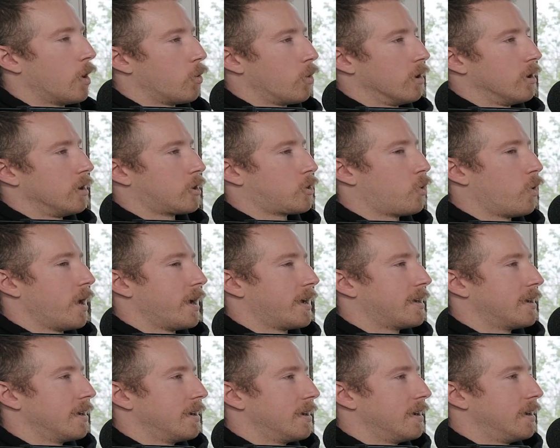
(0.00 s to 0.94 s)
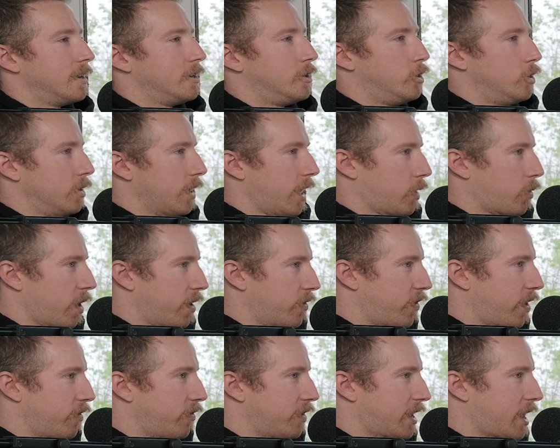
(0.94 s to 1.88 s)
real quick, do you like red
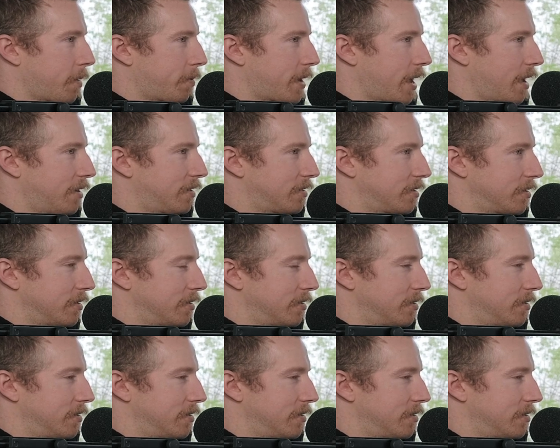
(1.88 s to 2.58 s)
velvet cupcakes?